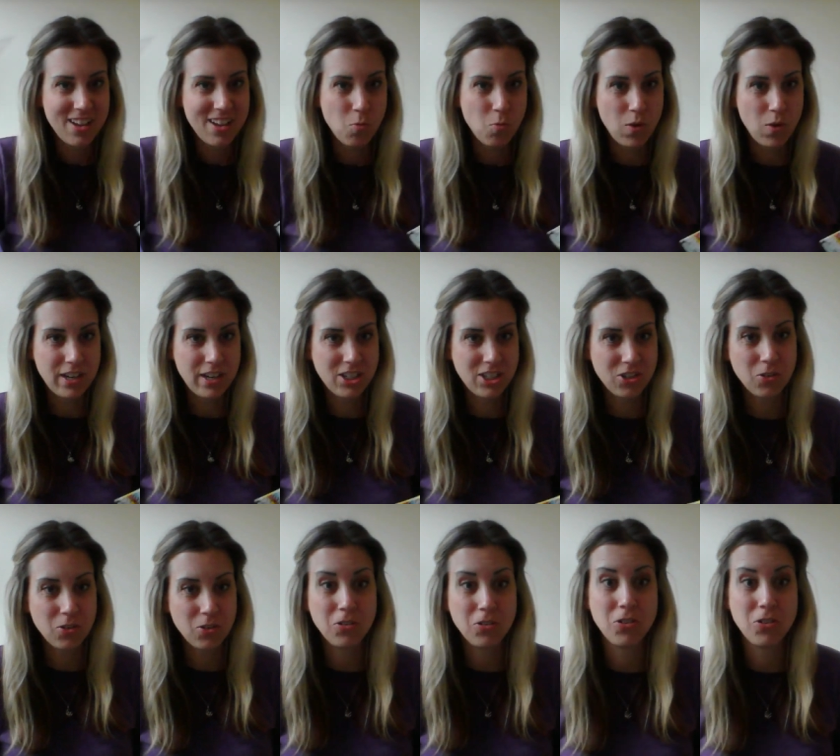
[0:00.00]
which
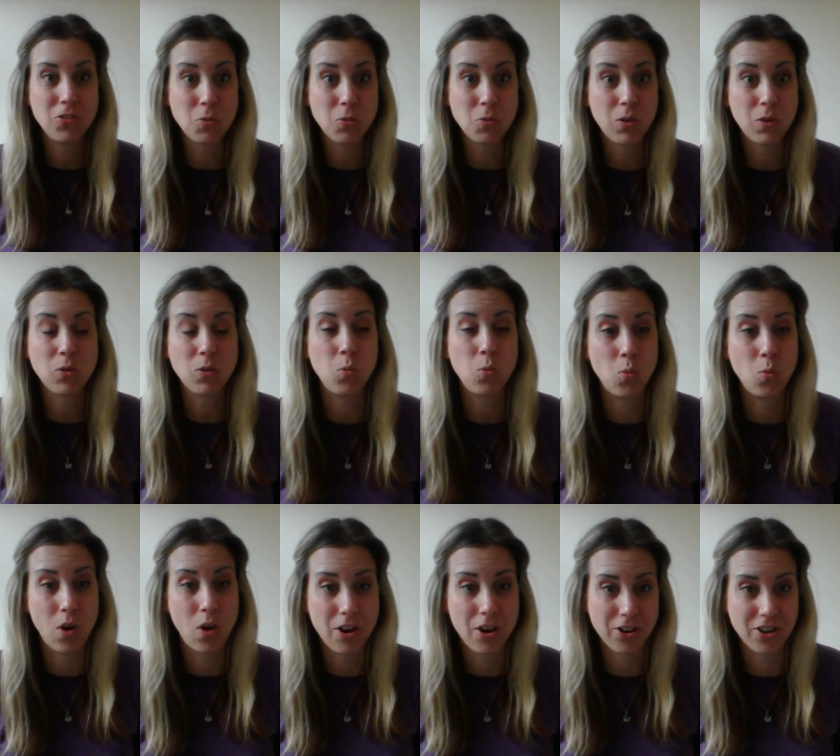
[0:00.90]
you use with
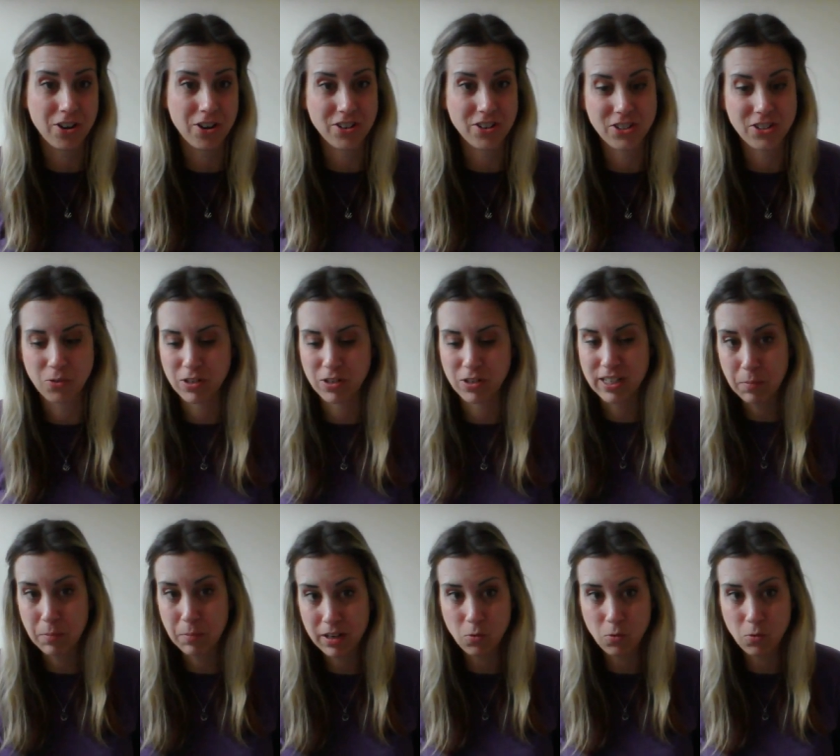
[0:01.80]
water. So you would
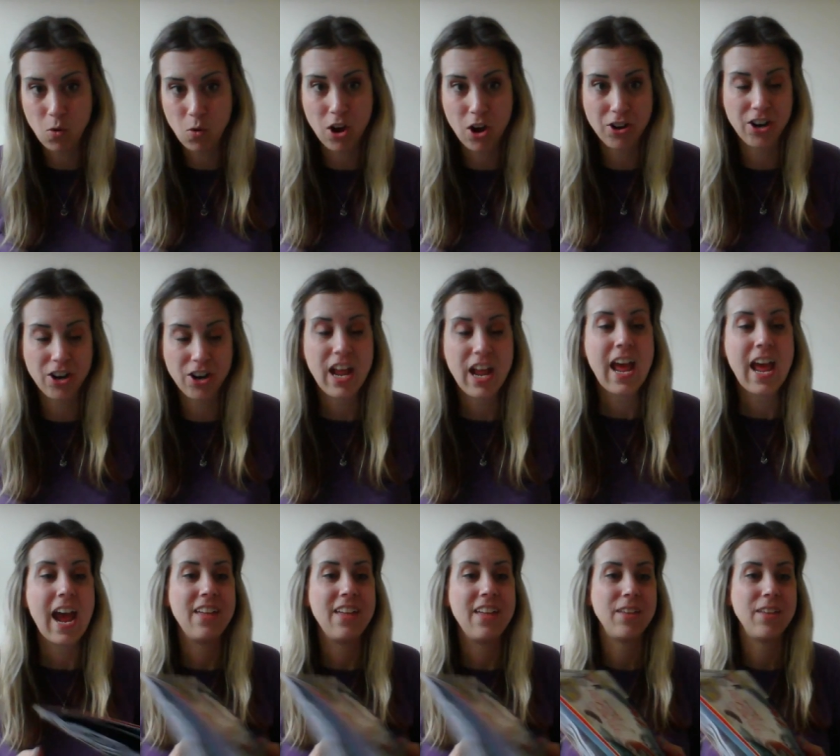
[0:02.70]
dip it in water
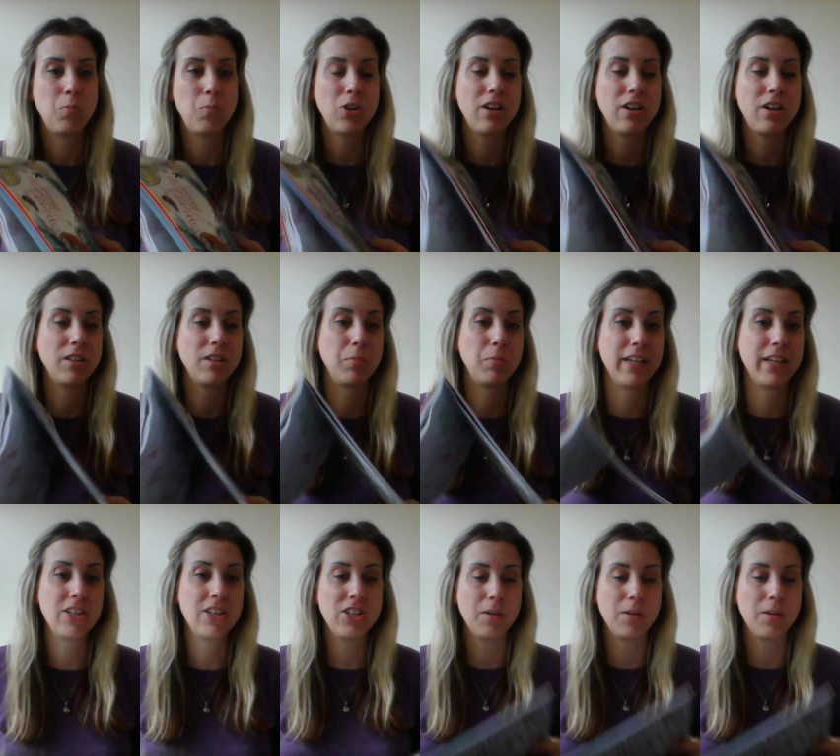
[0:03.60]
and then put it on the
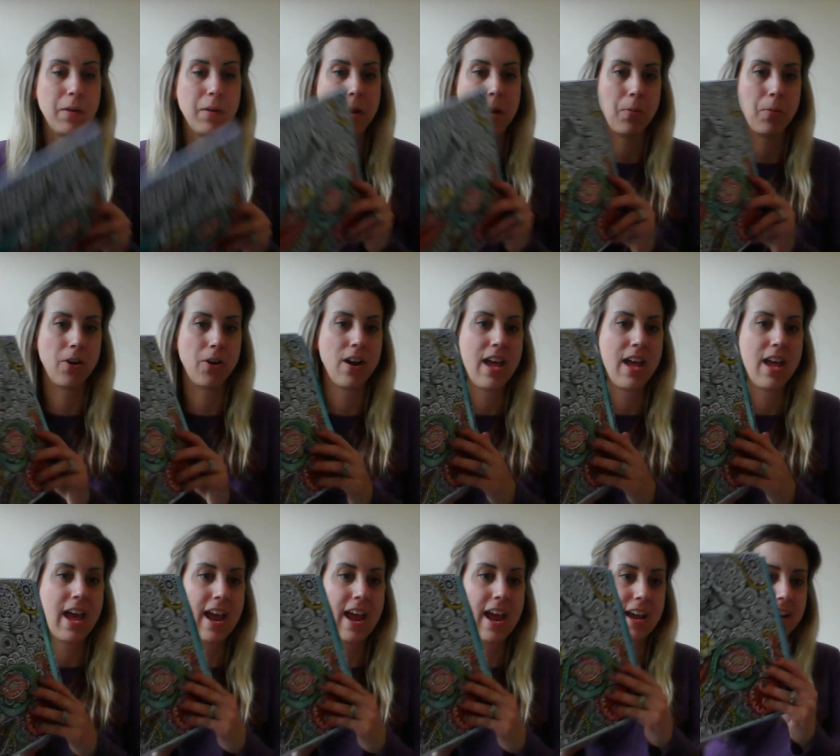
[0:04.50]
blank sheet of paper
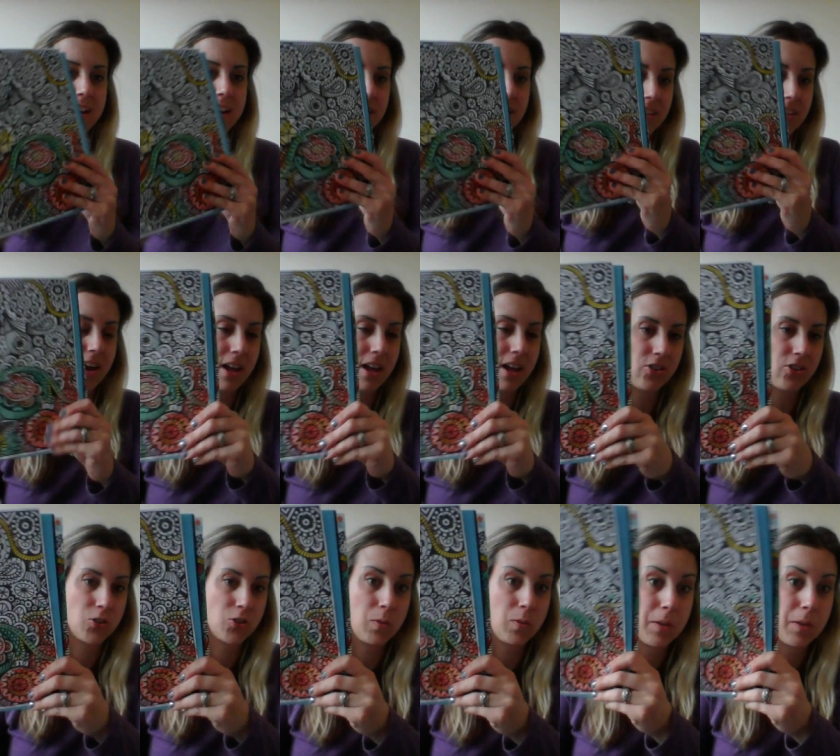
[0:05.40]
and the
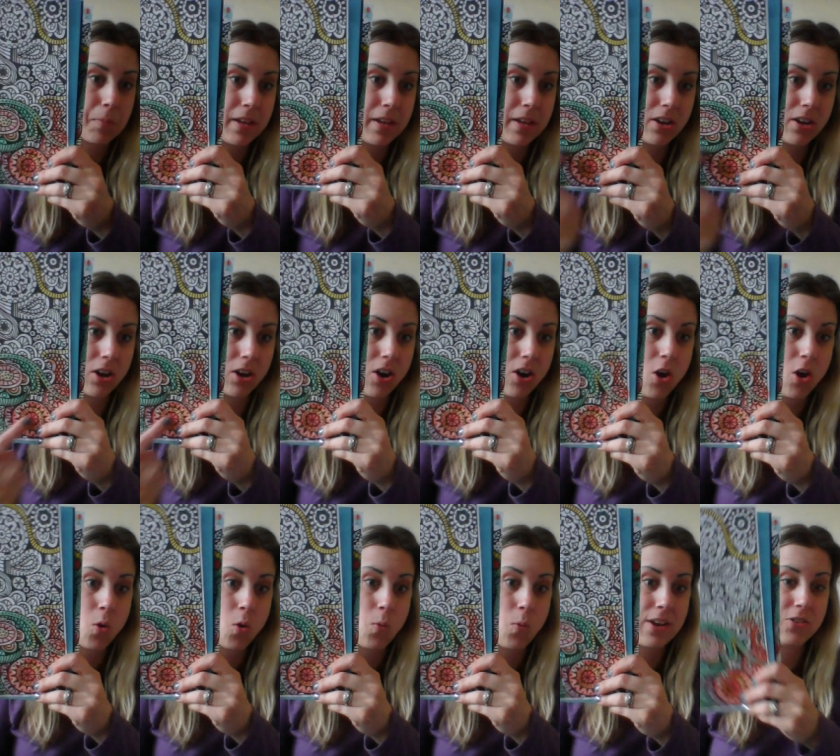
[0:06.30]
colors will appear
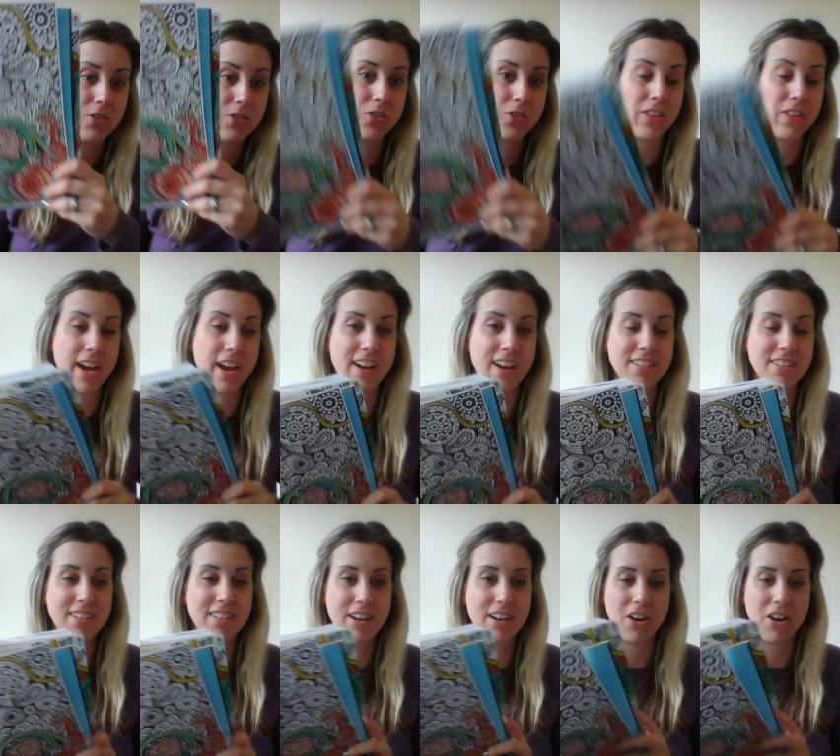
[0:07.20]
when you do that.
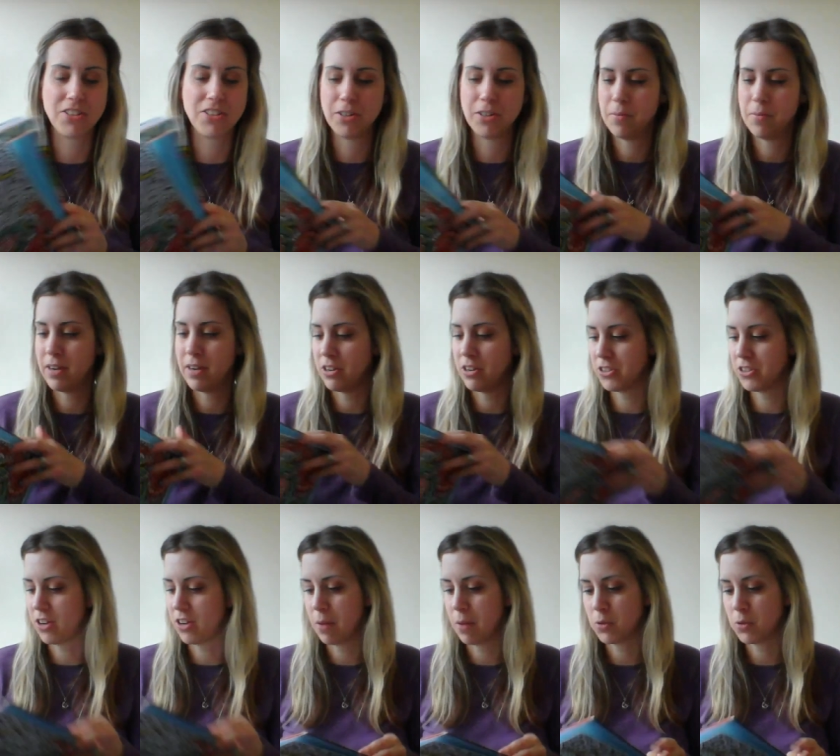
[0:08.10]
Isn't that awesome? It
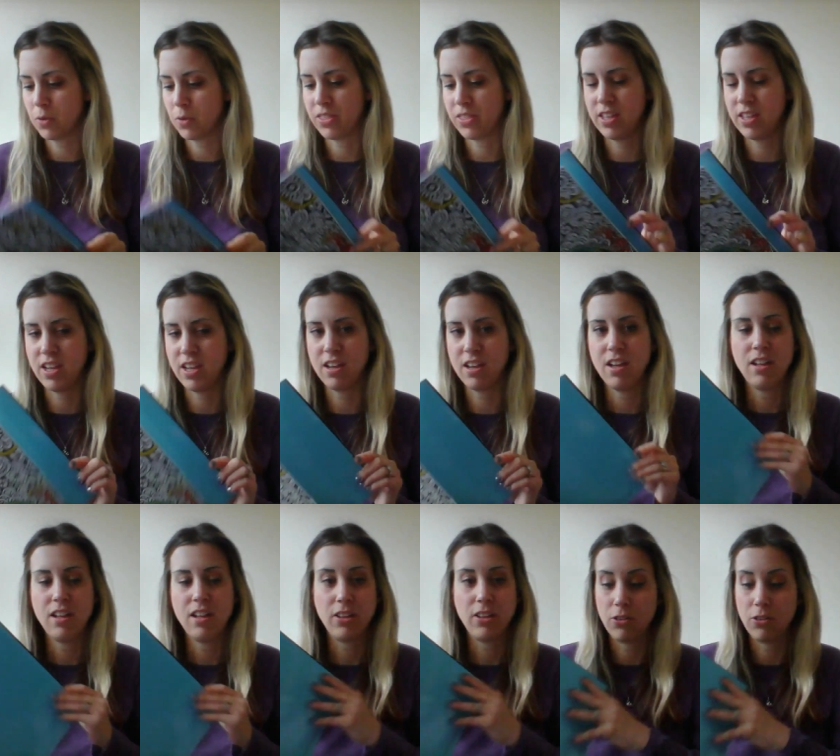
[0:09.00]
also comes with the
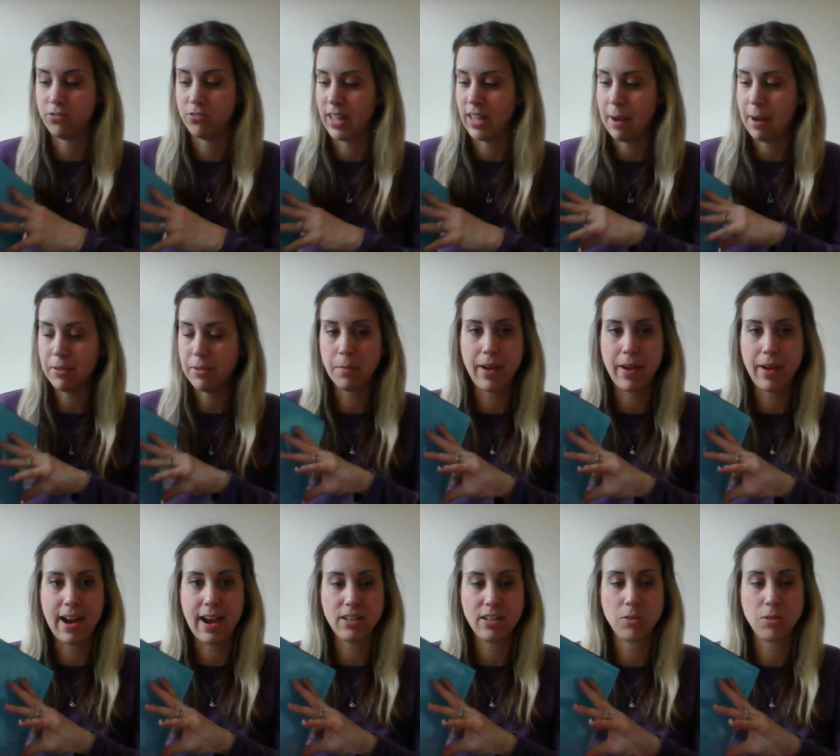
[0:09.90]
little flap in the
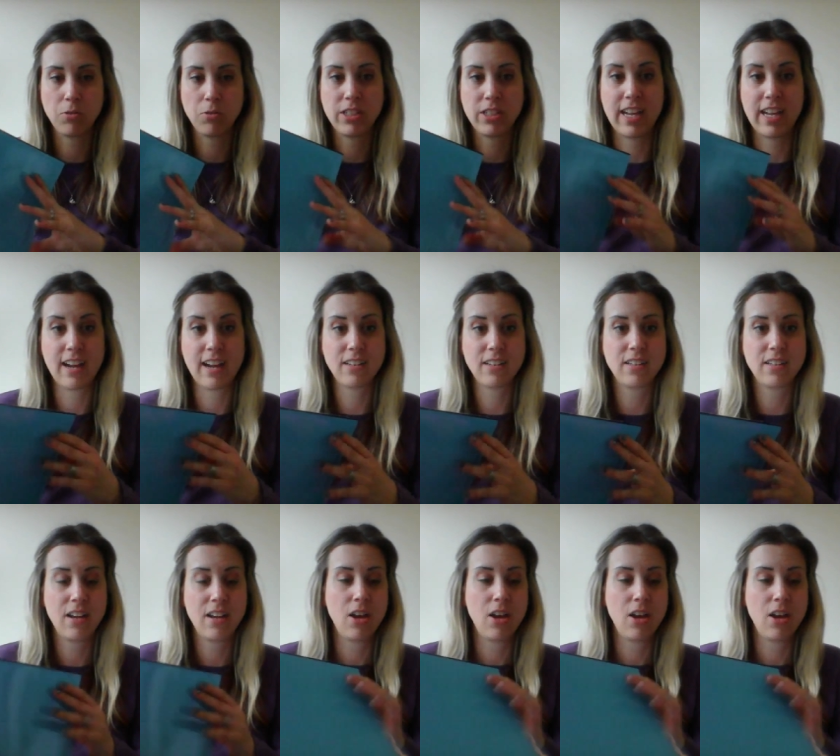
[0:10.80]
back to protect